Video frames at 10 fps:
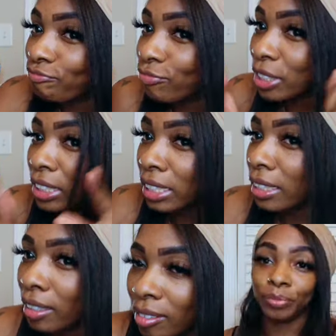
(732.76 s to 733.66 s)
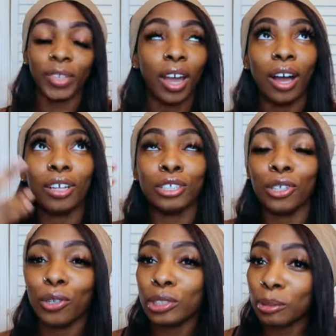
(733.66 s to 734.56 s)
just click.
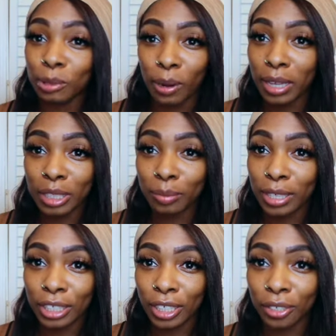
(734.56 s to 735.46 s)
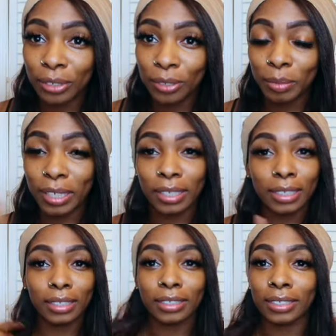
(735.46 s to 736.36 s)
Also, subscribe to my channel,
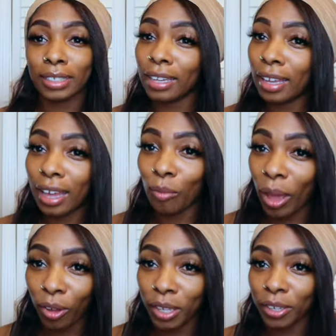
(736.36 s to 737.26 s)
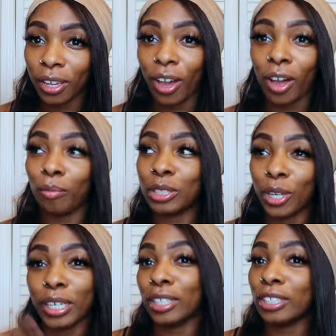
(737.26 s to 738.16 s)
because I'm out here, y'all. I'm
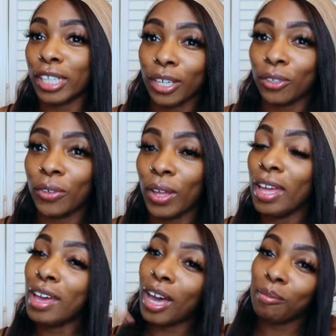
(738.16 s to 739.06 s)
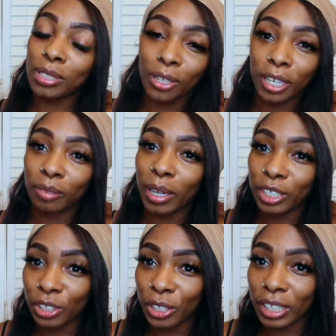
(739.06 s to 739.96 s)
starting a channel. I'm starting my
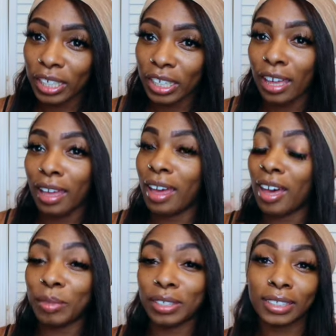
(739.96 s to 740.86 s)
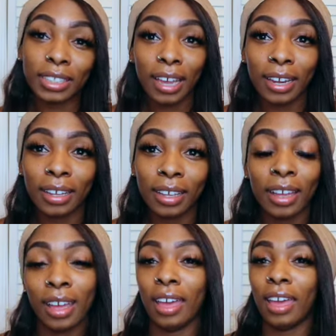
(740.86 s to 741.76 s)
journey. I'm excited,
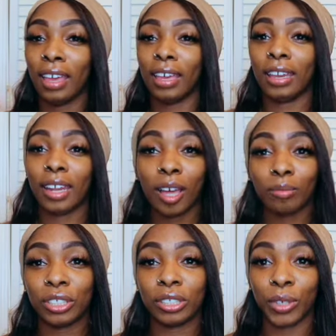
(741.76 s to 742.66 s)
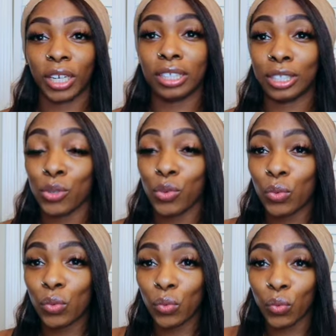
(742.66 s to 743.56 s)
and I'm just ready
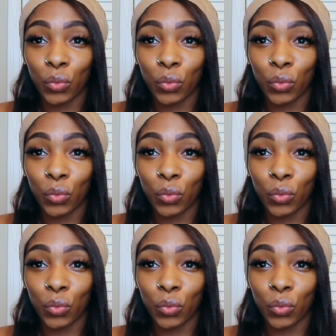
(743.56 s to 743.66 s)
to